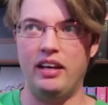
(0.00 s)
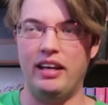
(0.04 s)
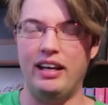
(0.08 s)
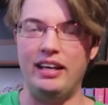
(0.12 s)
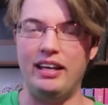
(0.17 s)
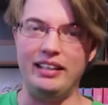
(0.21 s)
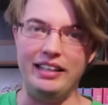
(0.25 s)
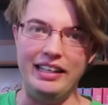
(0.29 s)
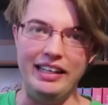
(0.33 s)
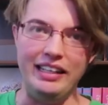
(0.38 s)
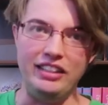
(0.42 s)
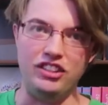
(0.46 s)

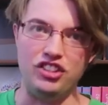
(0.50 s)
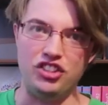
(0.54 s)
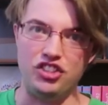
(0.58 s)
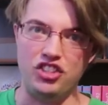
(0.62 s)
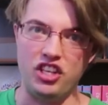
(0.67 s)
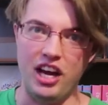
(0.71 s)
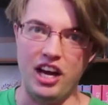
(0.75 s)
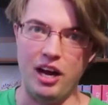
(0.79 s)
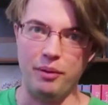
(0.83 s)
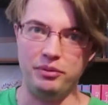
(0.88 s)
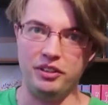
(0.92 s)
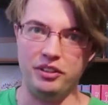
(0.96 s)
In each
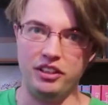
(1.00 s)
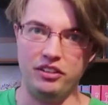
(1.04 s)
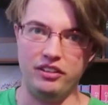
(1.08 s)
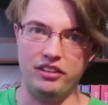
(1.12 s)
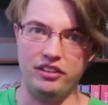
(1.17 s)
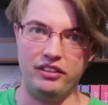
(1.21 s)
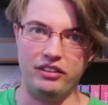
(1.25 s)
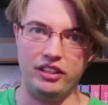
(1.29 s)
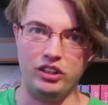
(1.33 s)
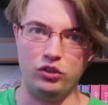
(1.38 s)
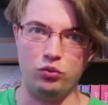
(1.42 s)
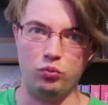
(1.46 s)
chapter
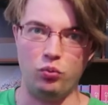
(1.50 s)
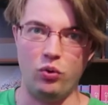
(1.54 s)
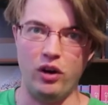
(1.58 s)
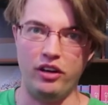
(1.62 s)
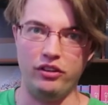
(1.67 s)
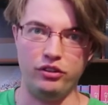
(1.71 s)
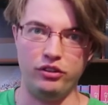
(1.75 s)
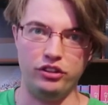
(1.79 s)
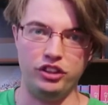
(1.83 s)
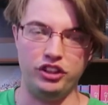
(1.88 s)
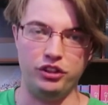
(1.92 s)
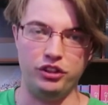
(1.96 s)
there is
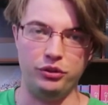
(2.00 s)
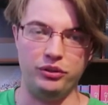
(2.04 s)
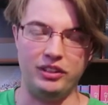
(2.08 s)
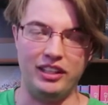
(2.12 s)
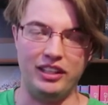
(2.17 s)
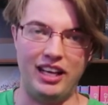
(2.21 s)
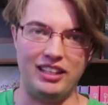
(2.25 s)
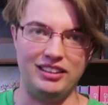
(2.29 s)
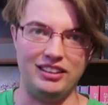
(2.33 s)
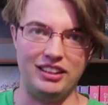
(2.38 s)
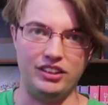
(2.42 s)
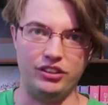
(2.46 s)
1 or 2
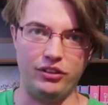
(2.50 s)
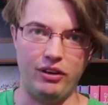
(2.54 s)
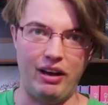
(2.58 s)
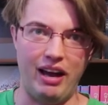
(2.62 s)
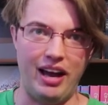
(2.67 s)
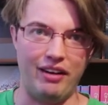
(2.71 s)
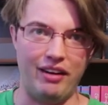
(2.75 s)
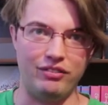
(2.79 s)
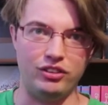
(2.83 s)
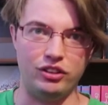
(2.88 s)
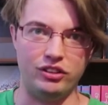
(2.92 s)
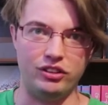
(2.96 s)
classes you
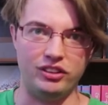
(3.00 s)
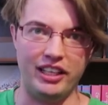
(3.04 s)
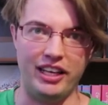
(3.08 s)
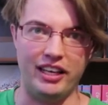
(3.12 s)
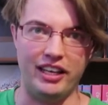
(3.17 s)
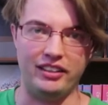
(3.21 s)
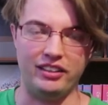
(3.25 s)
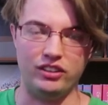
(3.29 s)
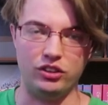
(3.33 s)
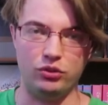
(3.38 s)
have to take.